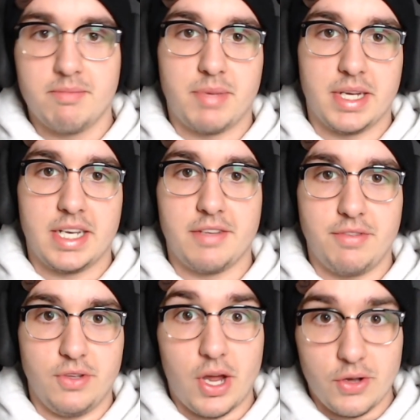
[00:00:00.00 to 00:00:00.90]
But if
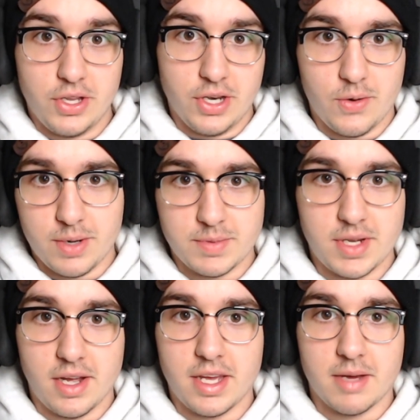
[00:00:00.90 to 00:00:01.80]
you know, you know what I'm
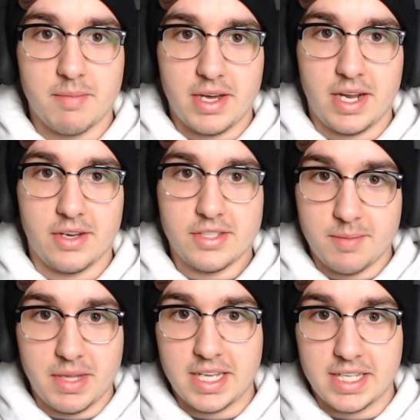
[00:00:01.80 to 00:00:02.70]
talking about, how
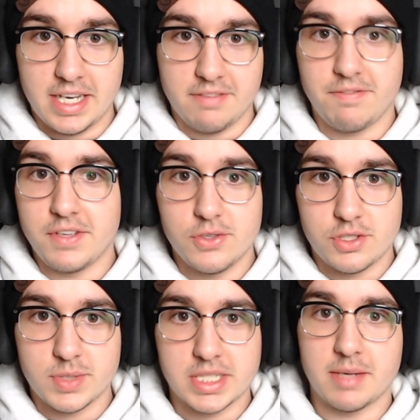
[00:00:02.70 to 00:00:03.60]
something can get infused
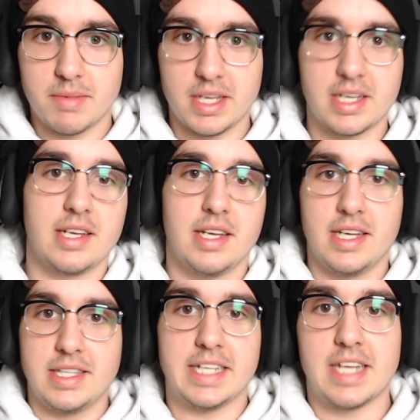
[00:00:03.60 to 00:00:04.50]
with something.
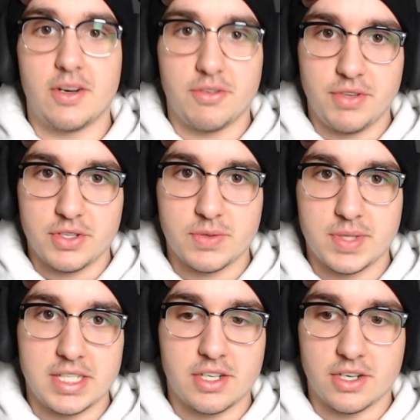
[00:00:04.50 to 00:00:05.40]
That's how it feels with
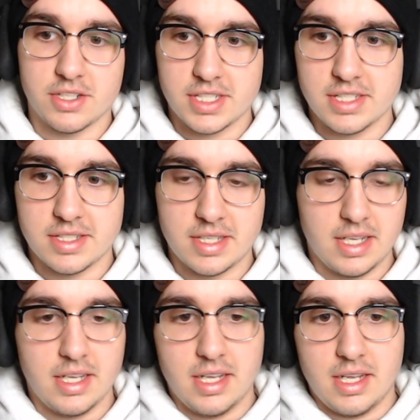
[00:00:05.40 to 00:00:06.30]
these curses.
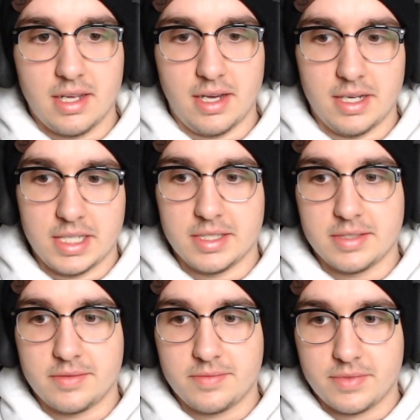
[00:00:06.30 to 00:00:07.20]
I
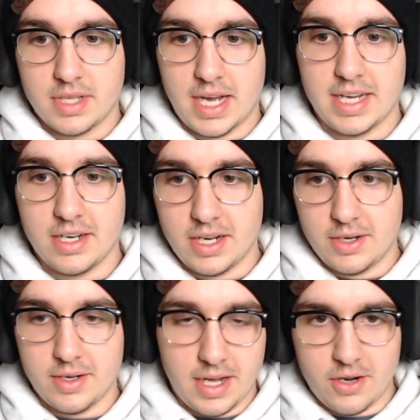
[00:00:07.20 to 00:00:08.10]

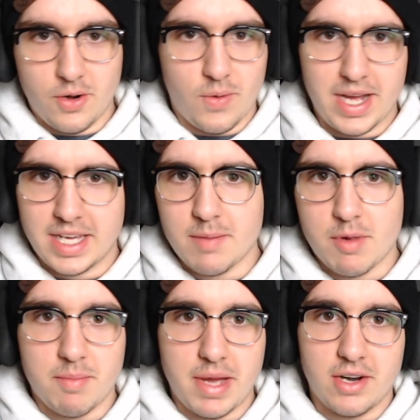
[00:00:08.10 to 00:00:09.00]
don't know why I keep
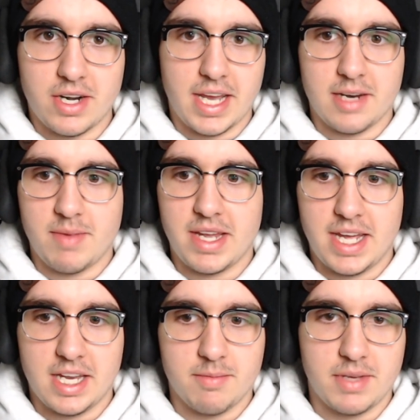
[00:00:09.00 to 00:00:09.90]
comparing anime to
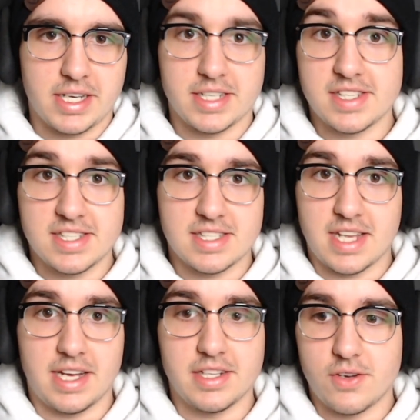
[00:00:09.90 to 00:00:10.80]
anime, because this is
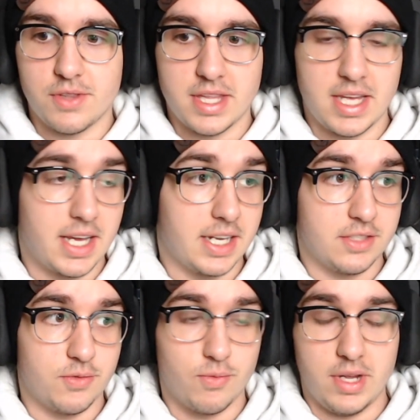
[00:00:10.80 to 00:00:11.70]
like its own thing, and it's
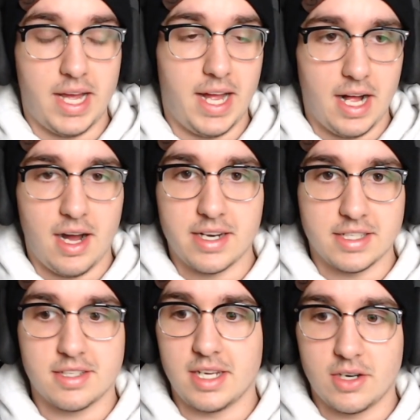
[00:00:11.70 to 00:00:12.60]

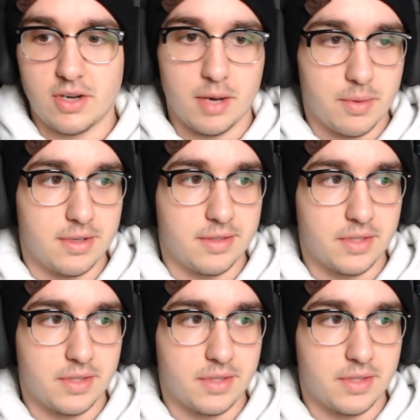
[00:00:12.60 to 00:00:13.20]
honestly incredible.